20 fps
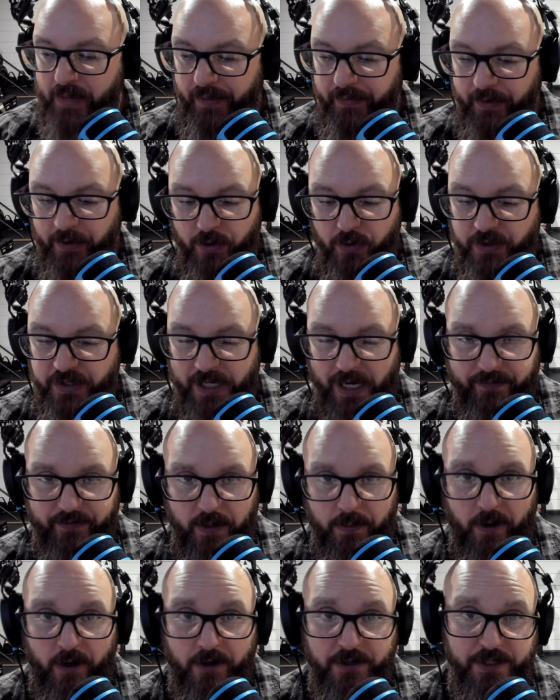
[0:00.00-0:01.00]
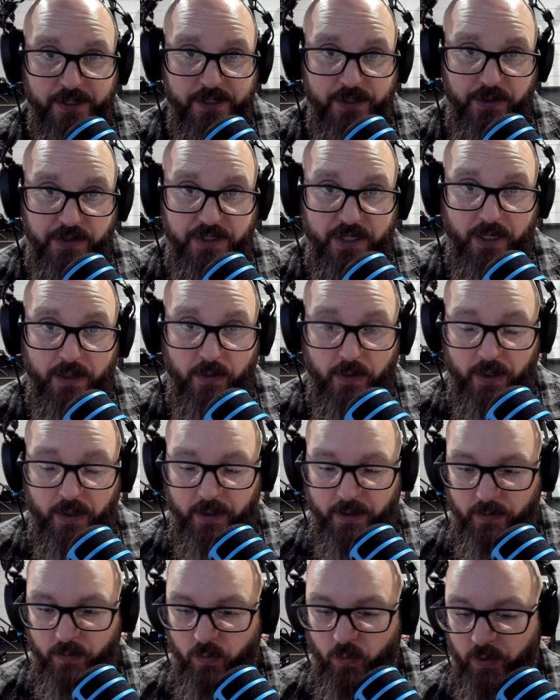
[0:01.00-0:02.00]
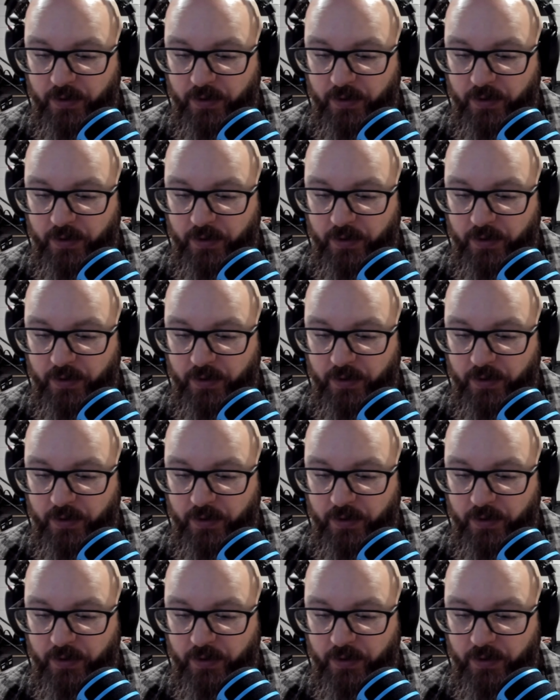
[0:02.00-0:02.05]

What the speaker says: The new safety bars, as you'll see in